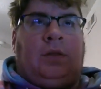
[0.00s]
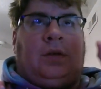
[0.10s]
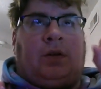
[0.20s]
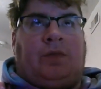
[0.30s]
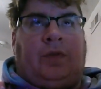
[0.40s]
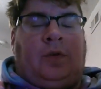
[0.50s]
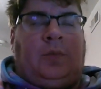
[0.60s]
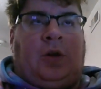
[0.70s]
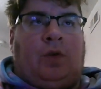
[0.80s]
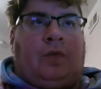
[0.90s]
The
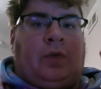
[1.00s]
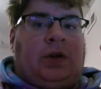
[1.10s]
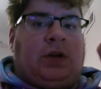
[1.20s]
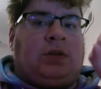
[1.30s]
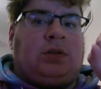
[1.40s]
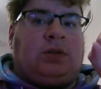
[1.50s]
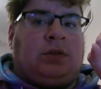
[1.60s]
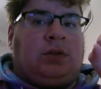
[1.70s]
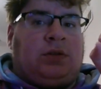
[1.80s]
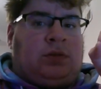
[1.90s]
confirmed ovary
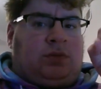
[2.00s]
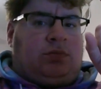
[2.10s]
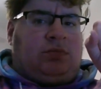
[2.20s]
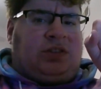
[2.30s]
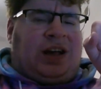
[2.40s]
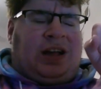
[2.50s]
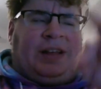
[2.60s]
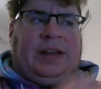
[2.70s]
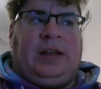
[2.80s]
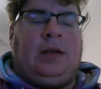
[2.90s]
is
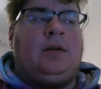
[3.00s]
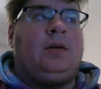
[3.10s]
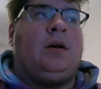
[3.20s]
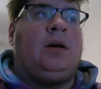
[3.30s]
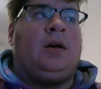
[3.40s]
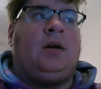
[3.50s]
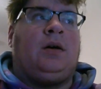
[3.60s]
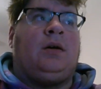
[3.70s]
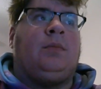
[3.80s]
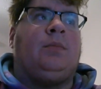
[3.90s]
tiny.
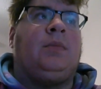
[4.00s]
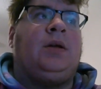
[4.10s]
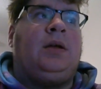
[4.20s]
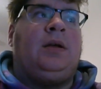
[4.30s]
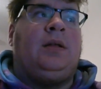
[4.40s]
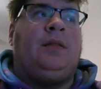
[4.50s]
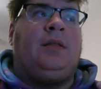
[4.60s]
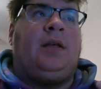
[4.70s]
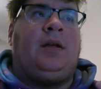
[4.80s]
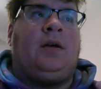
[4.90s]

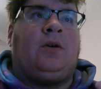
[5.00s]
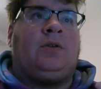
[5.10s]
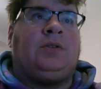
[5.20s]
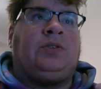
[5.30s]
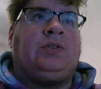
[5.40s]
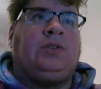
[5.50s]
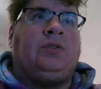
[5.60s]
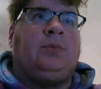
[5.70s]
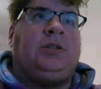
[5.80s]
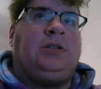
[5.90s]
They are
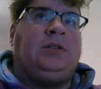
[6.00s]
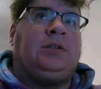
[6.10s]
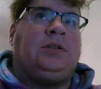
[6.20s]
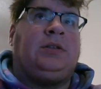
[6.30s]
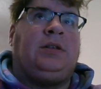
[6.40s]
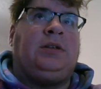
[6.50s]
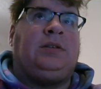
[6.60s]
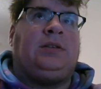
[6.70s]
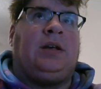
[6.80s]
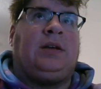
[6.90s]
assuming that the
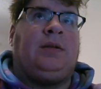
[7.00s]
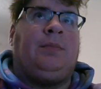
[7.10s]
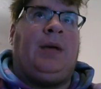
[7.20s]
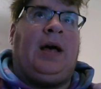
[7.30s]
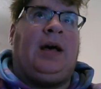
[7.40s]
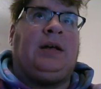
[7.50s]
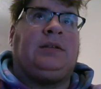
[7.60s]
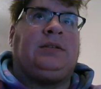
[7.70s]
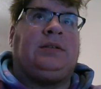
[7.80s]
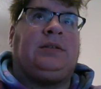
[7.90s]
second
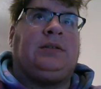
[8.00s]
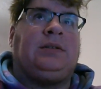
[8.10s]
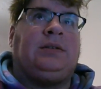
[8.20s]
mass